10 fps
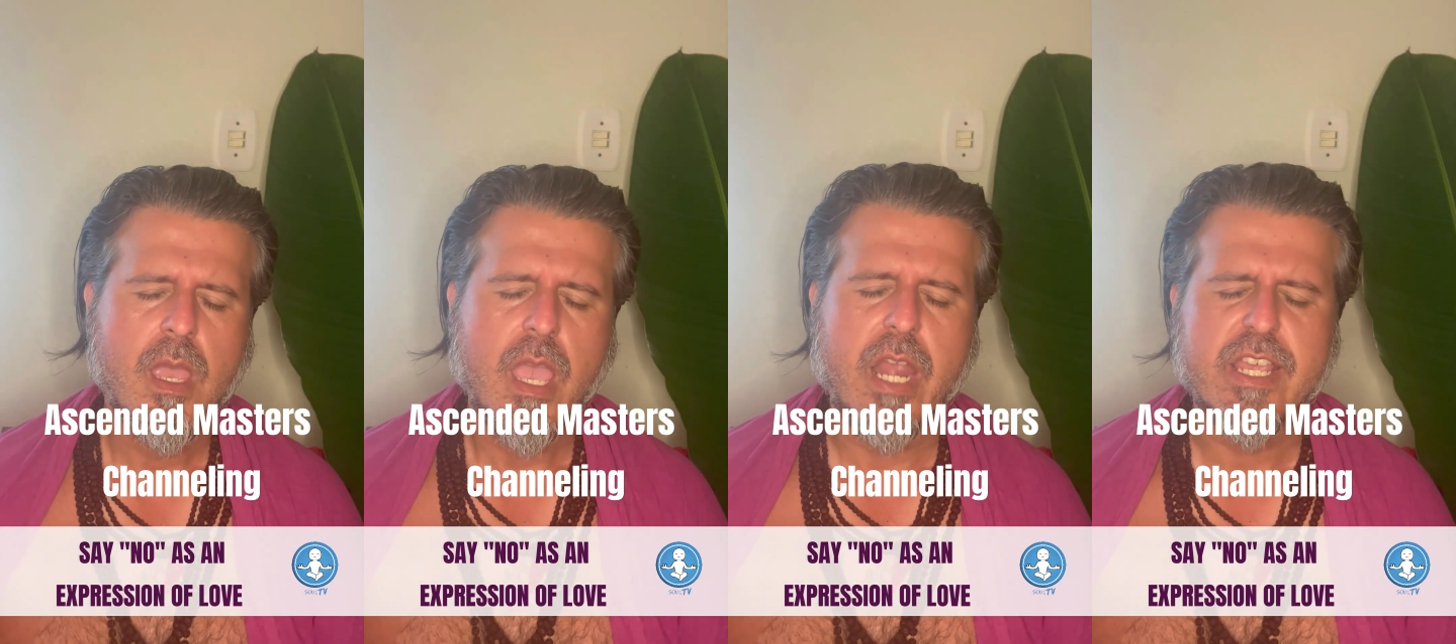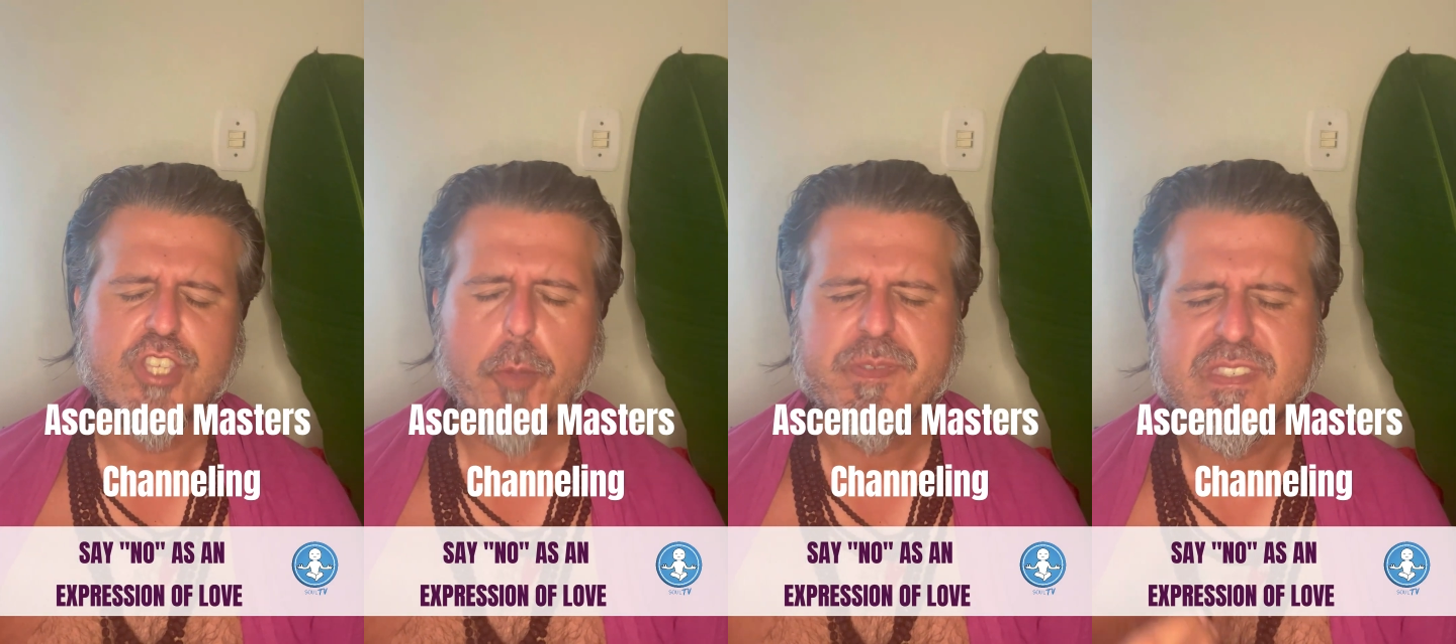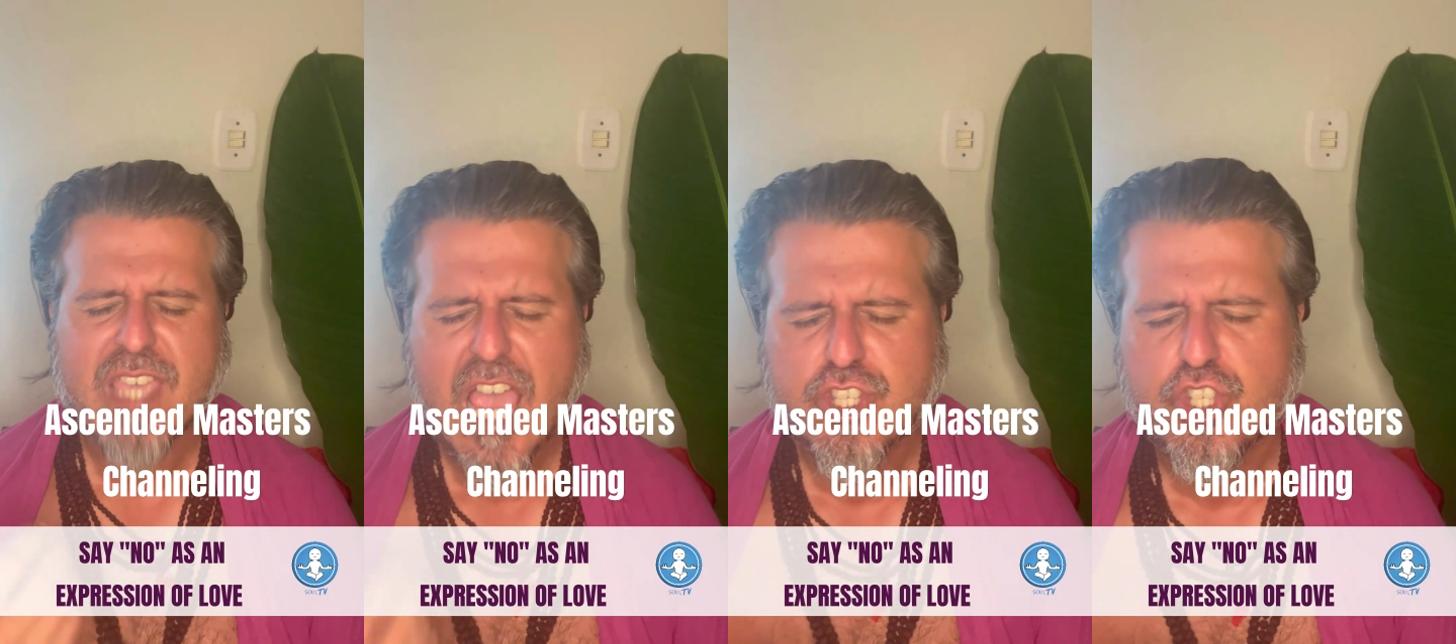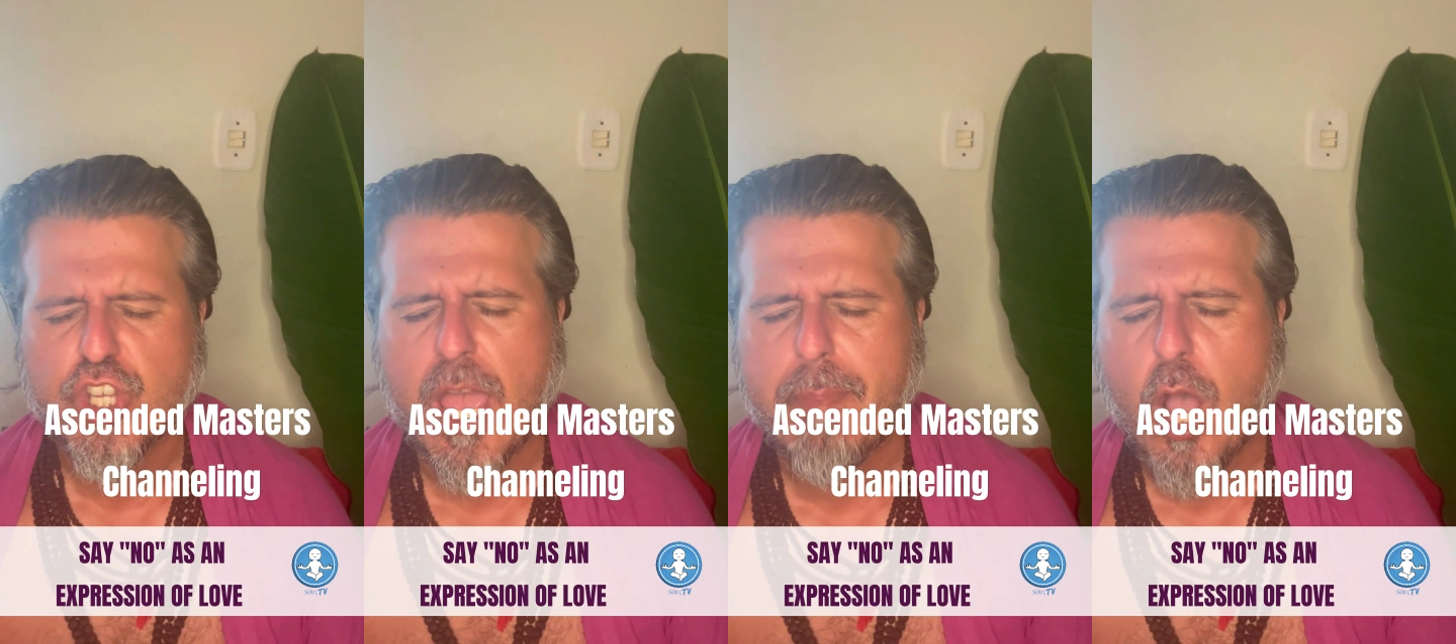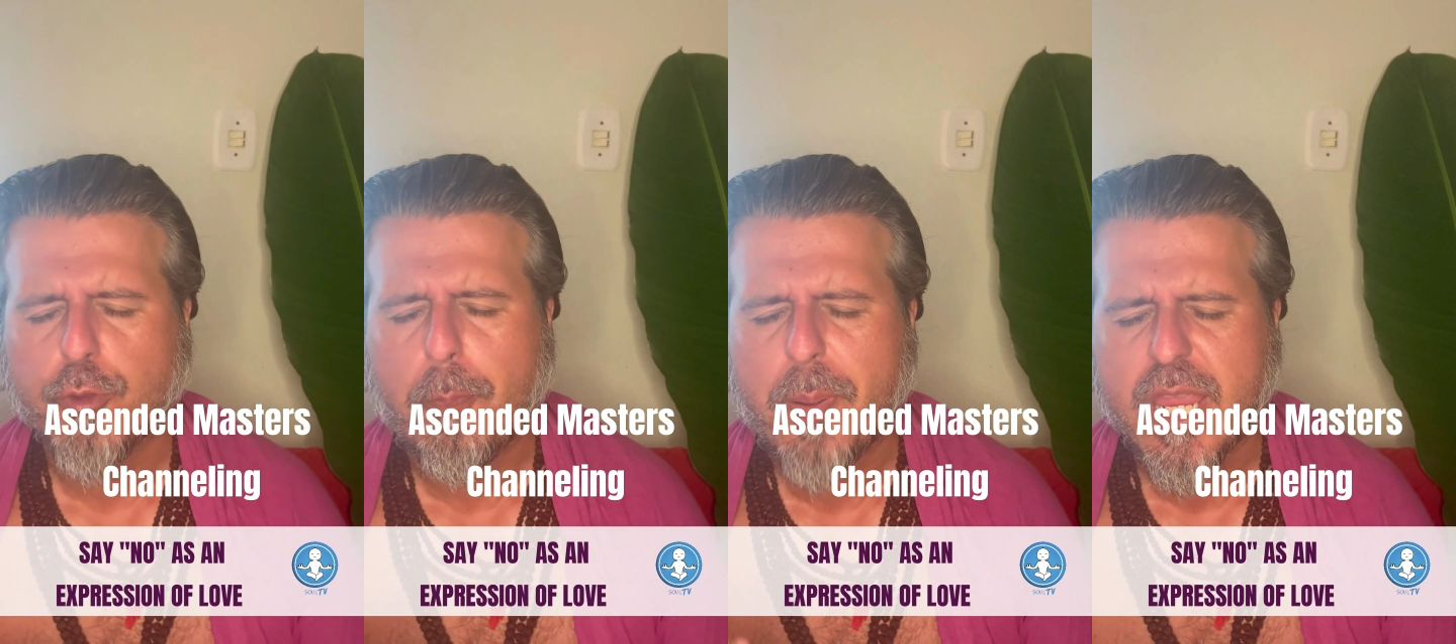And this obsession
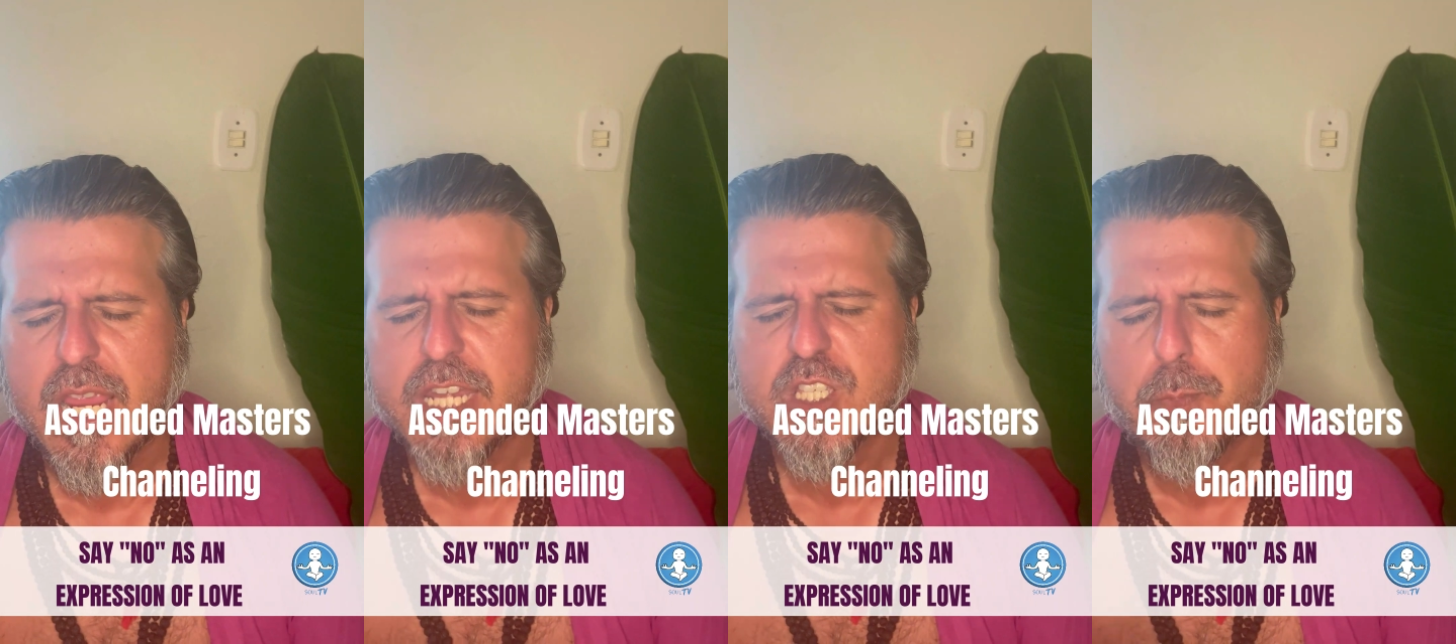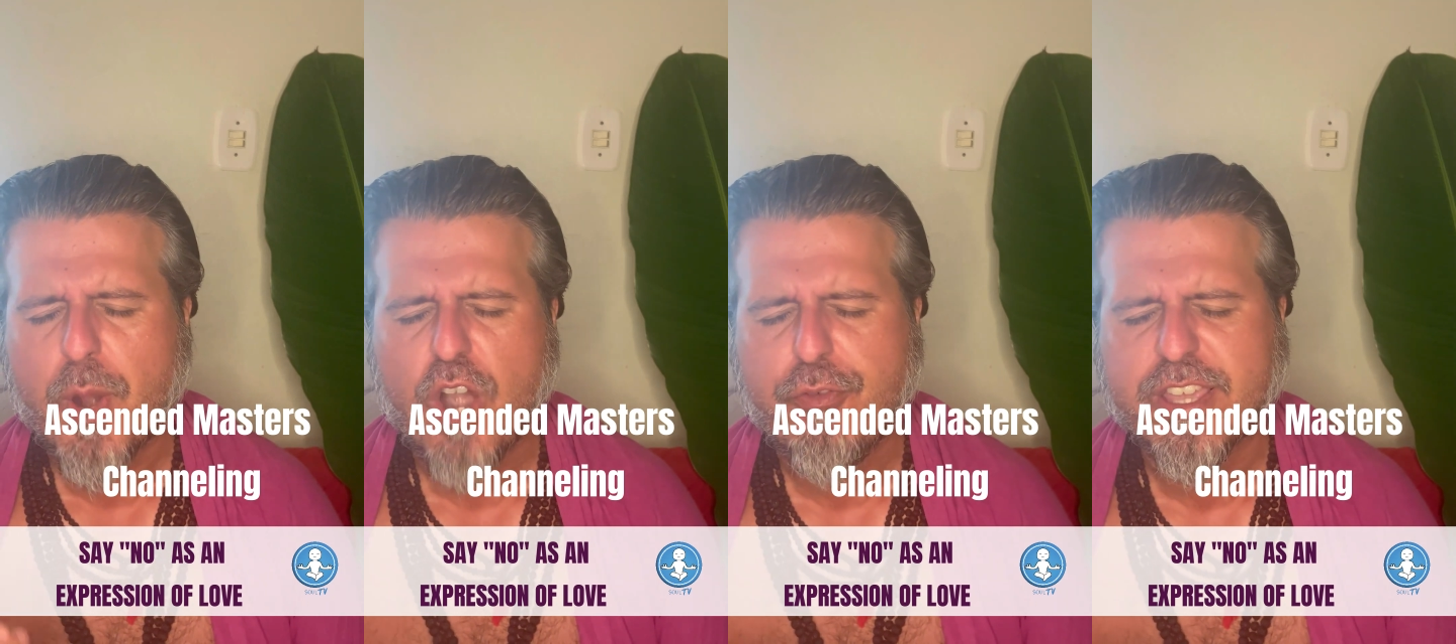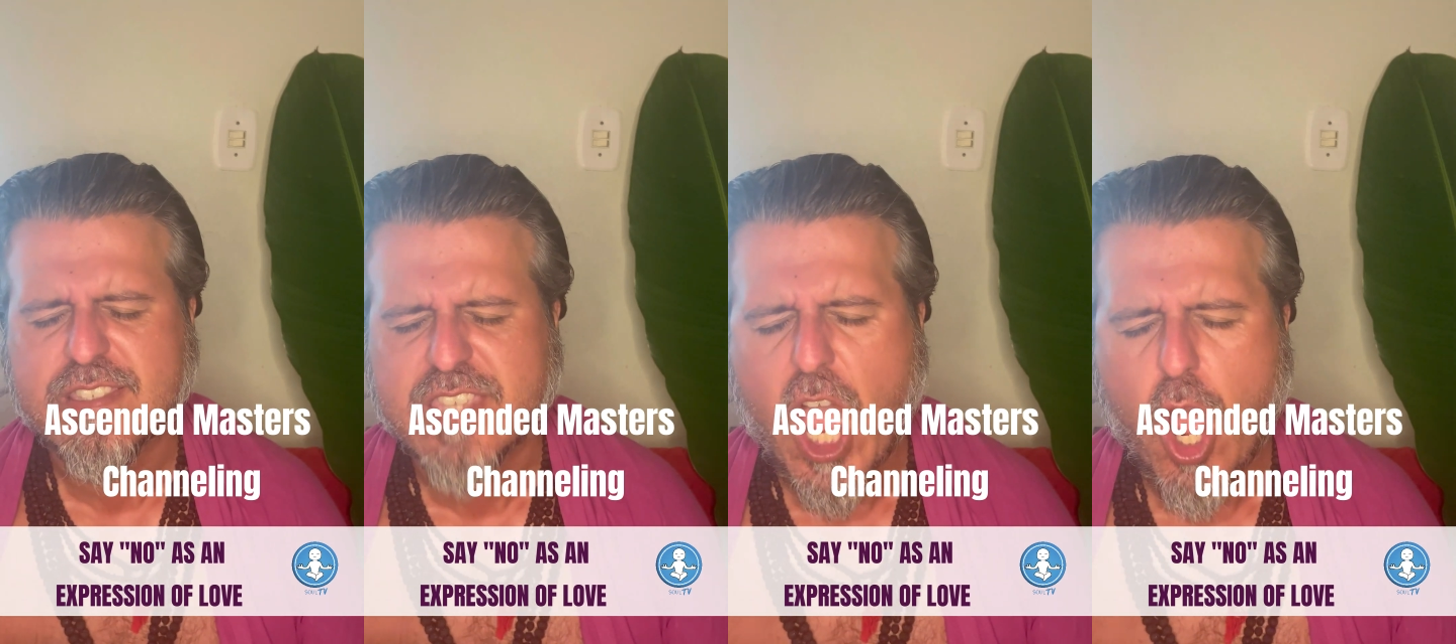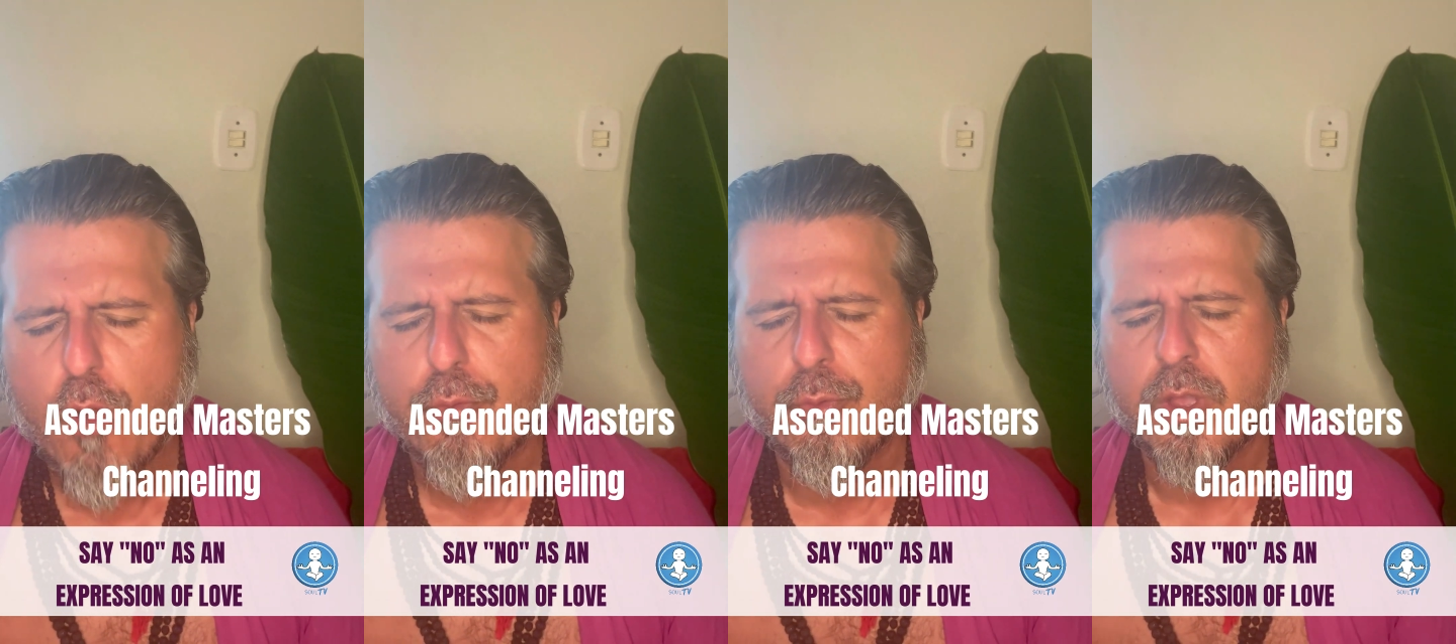about being this perfect self